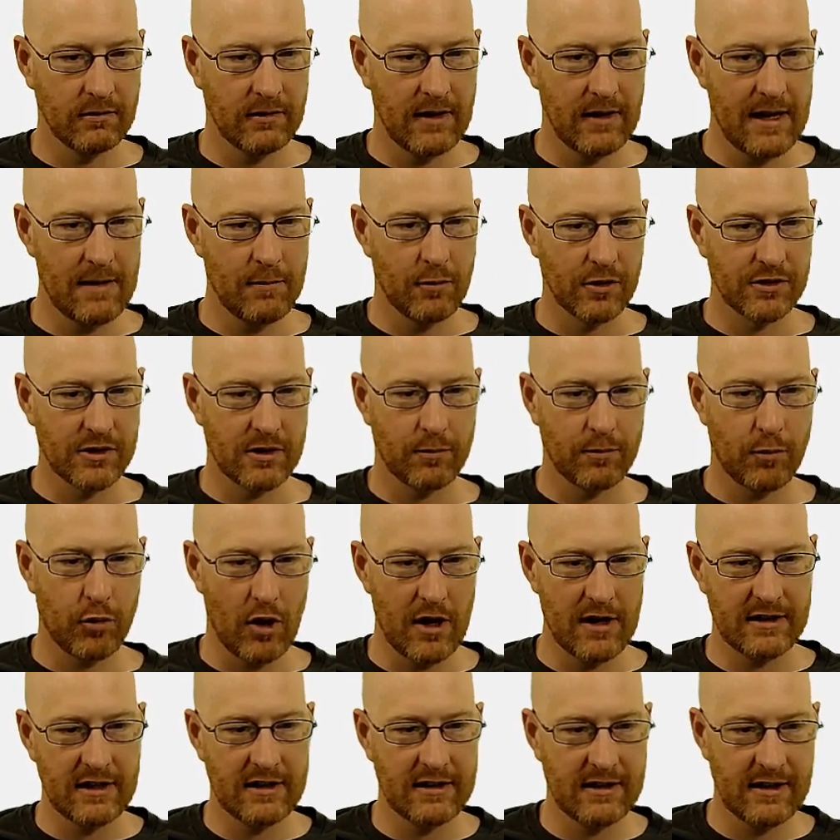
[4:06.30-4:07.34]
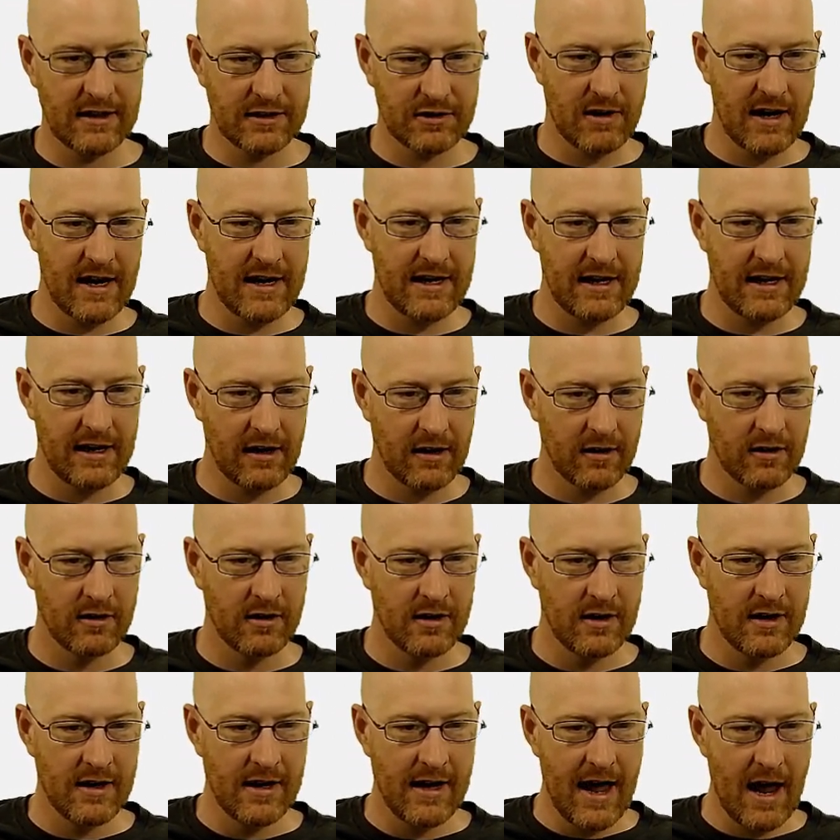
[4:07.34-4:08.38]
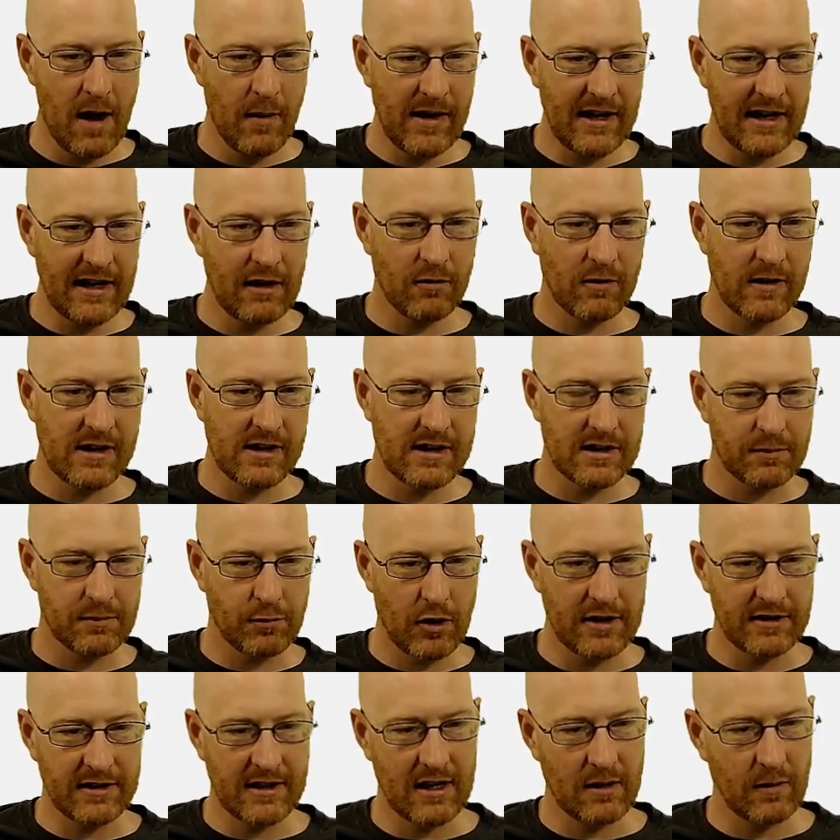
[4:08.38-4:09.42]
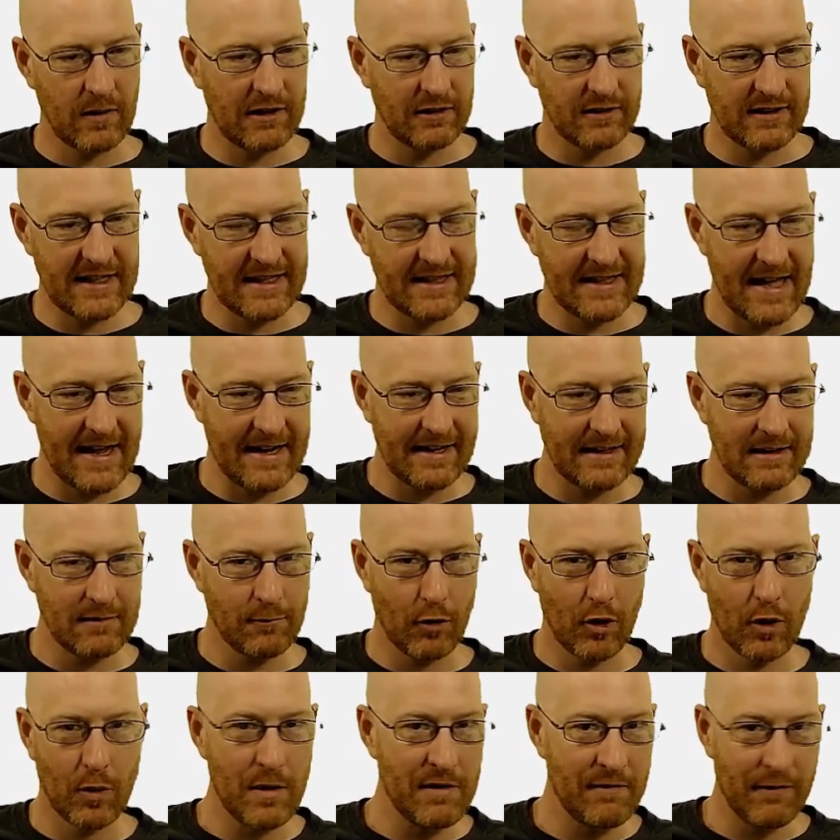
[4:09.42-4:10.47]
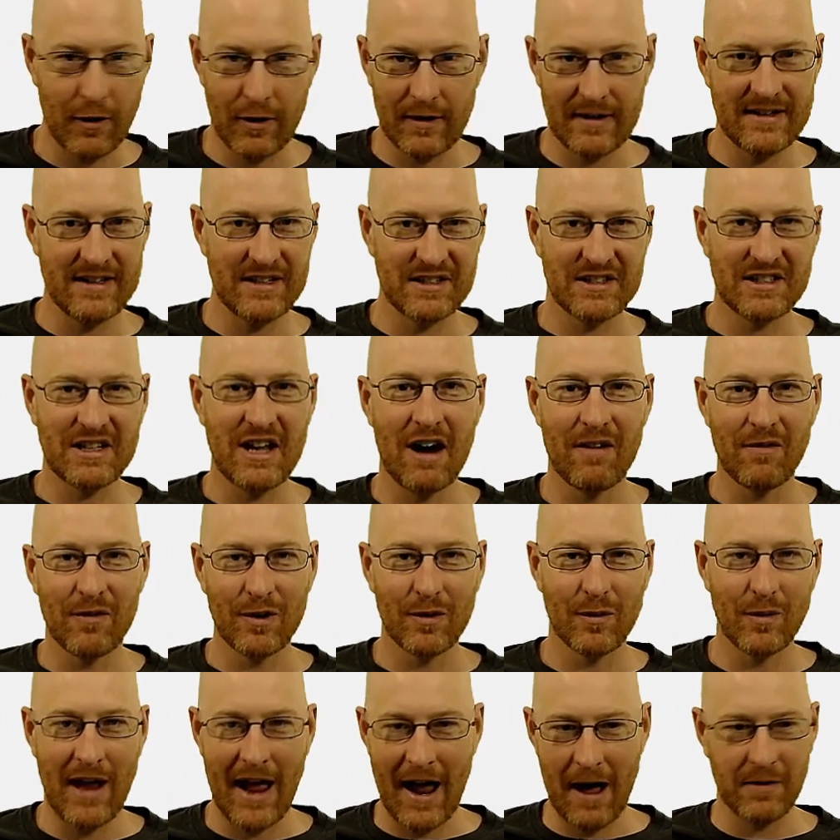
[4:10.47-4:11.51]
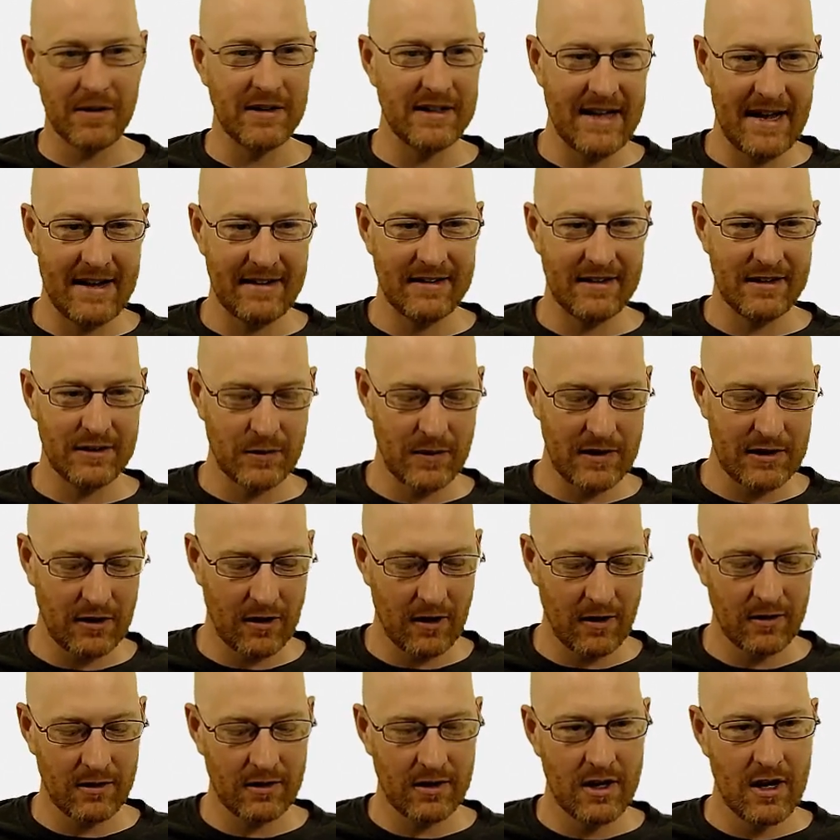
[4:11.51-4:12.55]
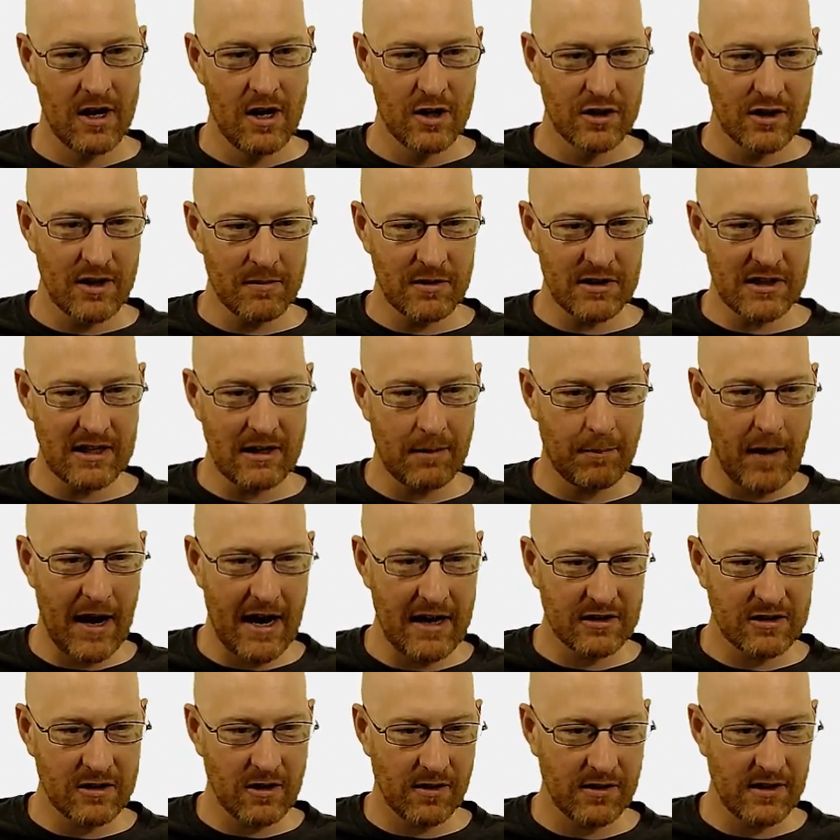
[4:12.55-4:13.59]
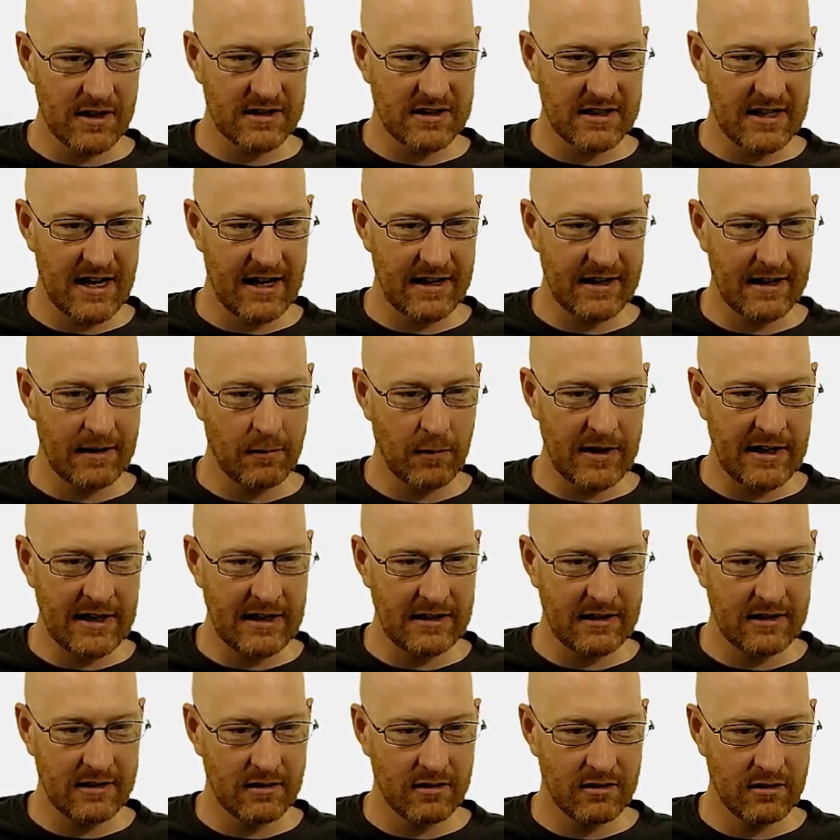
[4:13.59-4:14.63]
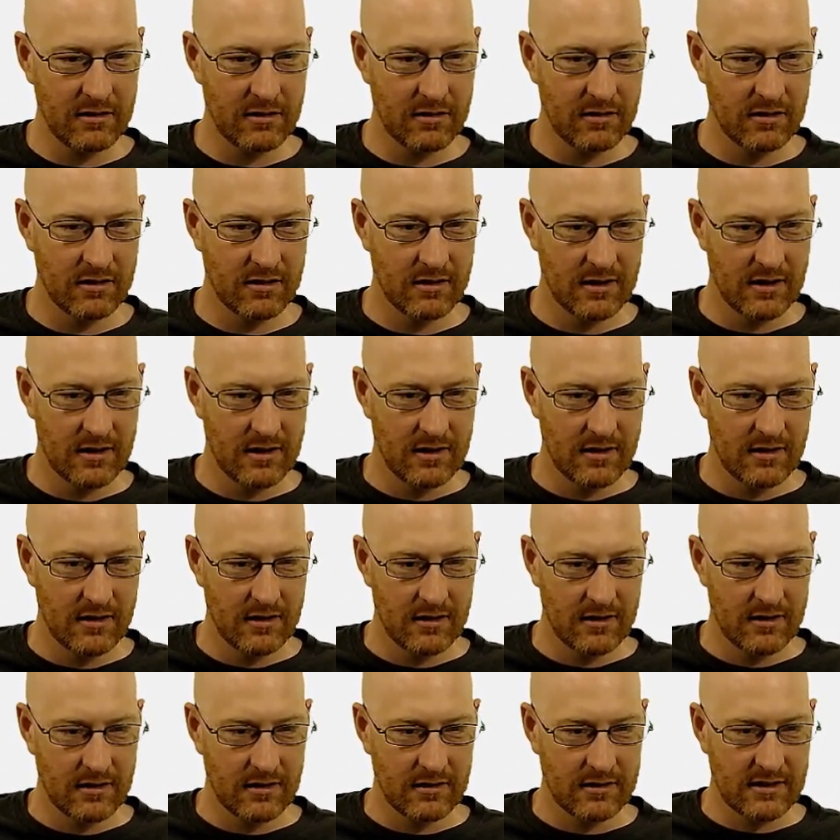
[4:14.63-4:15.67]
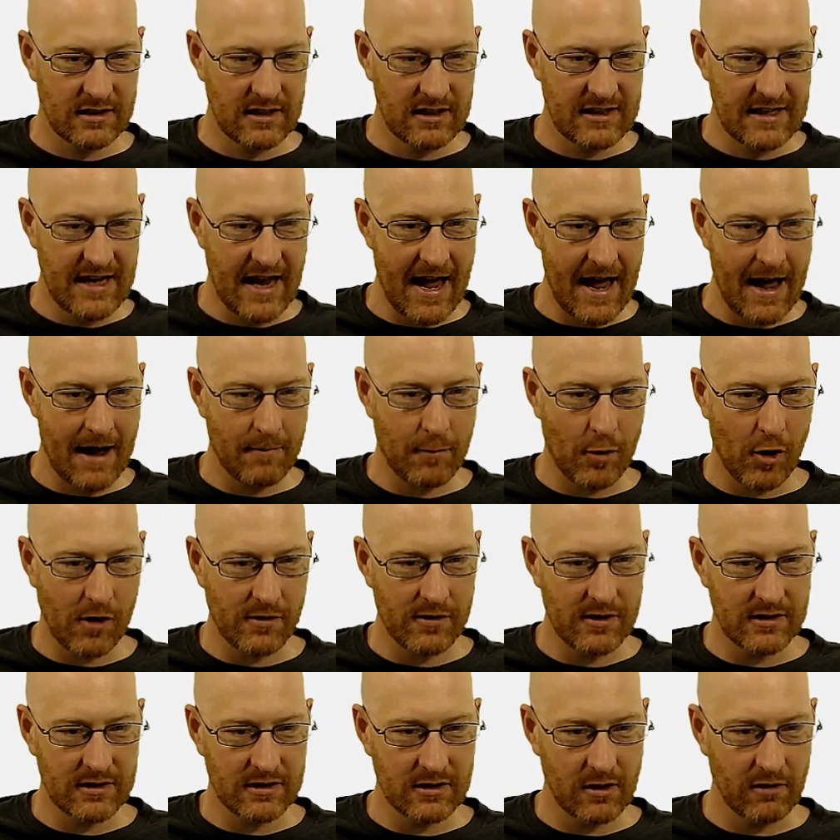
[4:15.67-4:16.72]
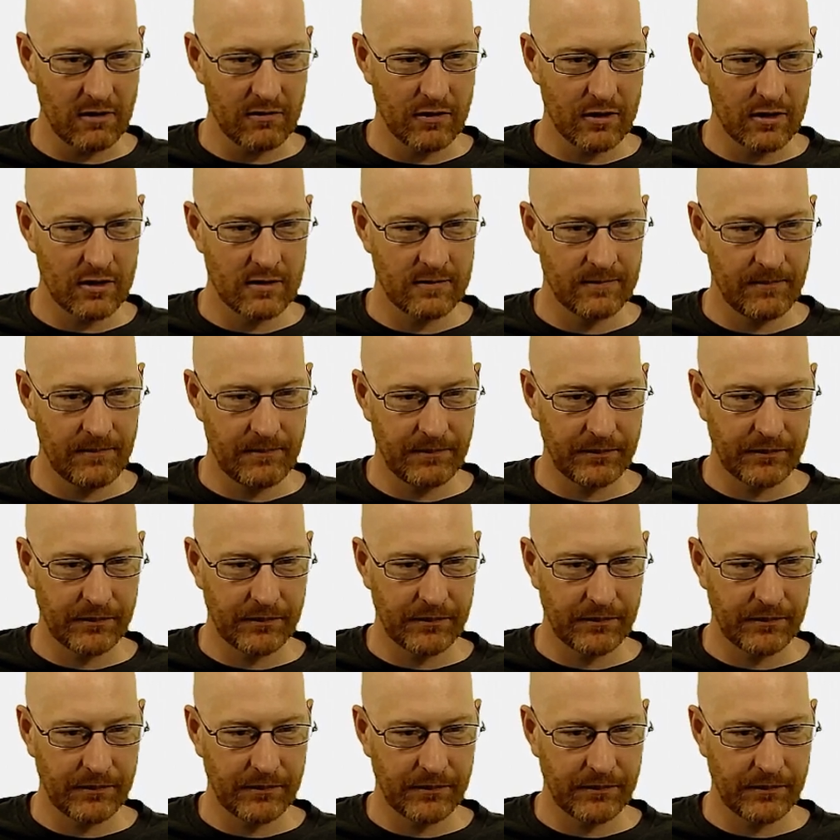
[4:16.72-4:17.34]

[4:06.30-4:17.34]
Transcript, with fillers: labels are printed. That's right here. And we can get rid of this print thing. We don't need that anymore. We've already discovered how the data is returned. So I'm just going to paste all this in and we need to see tab all this over.